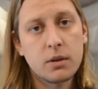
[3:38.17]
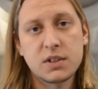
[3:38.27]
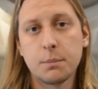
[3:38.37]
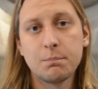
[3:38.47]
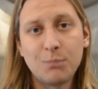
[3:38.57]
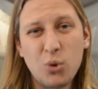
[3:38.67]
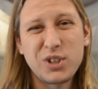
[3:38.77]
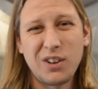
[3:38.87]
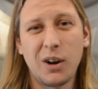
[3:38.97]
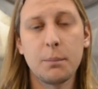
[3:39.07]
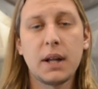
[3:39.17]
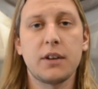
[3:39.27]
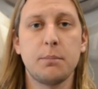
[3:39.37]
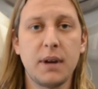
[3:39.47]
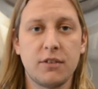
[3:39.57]
is the most
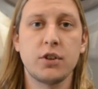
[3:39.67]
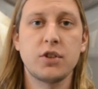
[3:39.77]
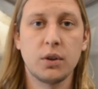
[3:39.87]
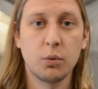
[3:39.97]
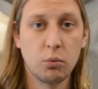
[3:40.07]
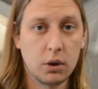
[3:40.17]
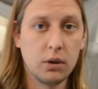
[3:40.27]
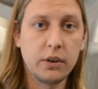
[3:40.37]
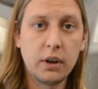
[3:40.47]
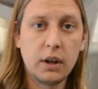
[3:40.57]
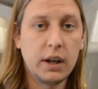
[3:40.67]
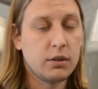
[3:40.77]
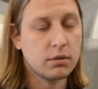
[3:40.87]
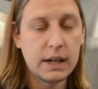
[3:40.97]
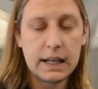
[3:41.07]
complex beverage in the world. It
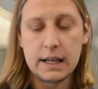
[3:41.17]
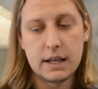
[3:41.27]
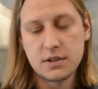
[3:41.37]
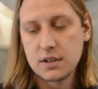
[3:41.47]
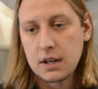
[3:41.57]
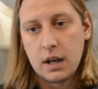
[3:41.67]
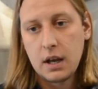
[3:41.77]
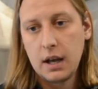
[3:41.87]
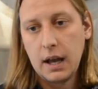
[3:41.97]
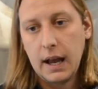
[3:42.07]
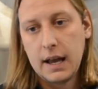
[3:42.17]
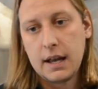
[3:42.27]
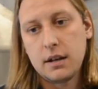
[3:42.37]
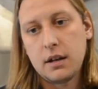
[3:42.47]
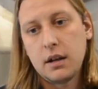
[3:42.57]
really is.
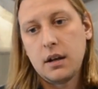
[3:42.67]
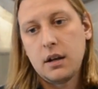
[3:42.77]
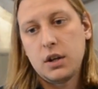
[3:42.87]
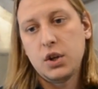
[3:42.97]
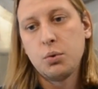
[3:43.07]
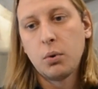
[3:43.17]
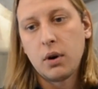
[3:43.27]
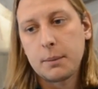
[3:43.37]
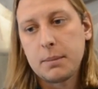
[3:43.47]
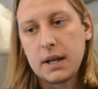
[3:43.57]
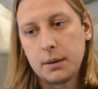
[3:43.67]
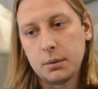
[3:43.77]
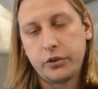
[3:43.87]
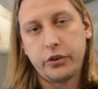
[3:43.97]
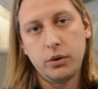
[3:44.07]
And you want to be
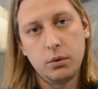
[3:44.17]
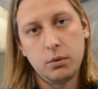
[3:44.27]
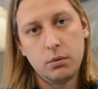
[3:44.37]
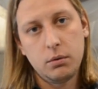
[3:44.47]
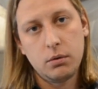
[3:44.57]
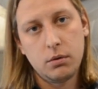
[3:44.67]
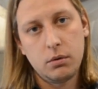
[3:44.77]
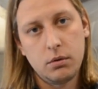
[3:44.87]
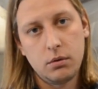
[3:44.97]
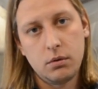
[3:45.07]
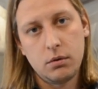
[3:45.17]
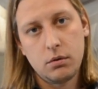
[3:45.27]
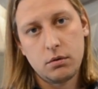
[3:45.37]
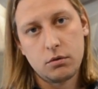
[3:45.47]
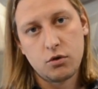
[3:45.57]
able to
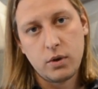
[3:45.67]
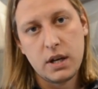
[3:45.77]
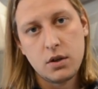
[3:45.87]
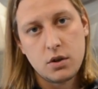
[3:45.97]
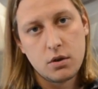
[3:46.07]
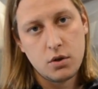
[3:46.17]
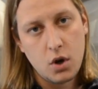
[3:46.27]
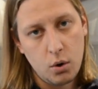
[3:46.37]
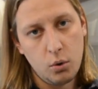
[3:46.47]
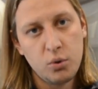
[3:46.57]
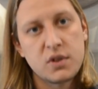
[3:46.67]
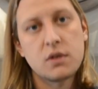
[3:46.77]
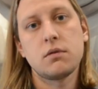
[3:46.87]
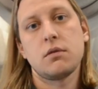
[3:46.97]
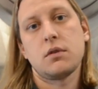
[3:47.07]
read your
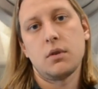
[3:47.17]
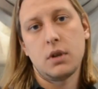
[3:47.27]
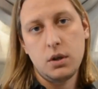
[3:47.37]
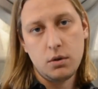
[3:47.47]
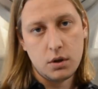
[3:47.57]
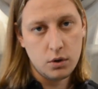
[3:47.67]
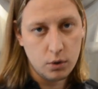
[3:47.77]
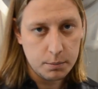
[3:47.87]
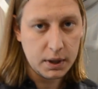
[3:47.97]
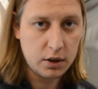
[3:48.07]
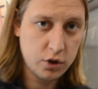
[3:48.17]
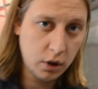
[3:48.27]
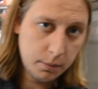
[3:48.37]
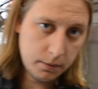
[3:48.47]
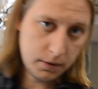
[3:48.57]
notes so that you can do a better job of